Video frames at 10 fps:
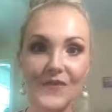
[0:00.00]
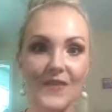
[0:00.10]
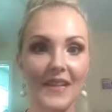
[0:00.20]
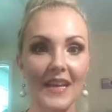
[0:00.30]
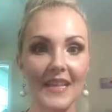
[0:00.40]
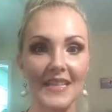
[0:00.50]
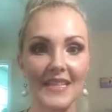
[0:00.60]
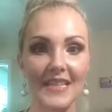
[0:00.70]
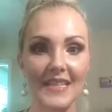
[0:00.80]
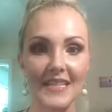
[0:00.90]
the dead
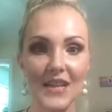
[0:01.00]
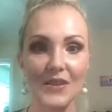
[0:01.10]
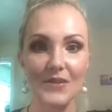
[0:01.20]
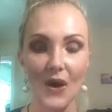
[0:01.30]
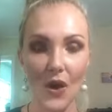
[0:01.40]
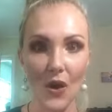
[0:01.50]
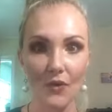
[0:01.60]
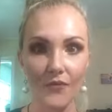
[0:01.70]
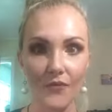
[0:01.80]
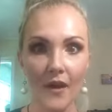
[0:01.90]
skin cells
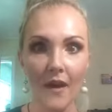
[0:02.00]
off,